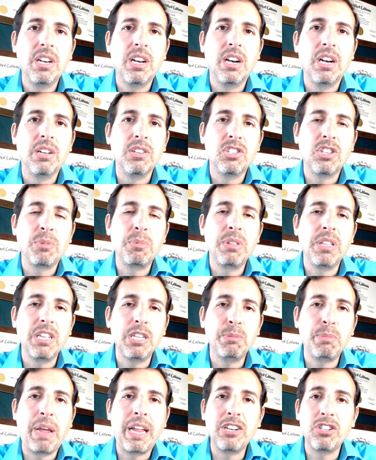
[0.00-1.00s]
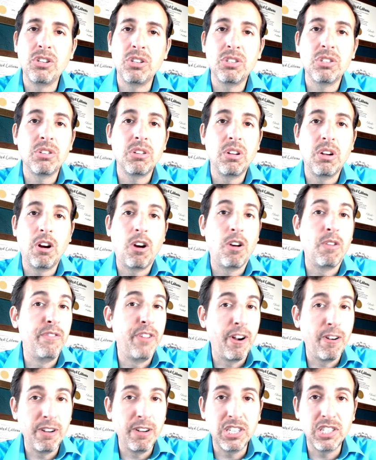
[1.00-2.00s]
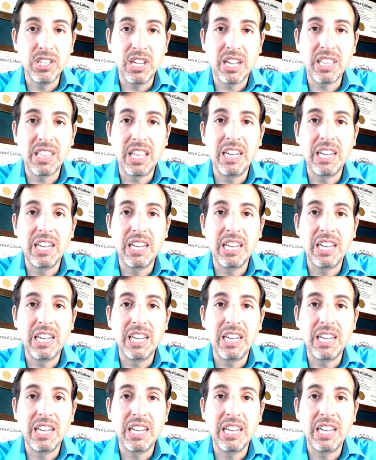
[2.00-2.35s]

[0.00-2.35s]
Uh, some of these patients are very sick.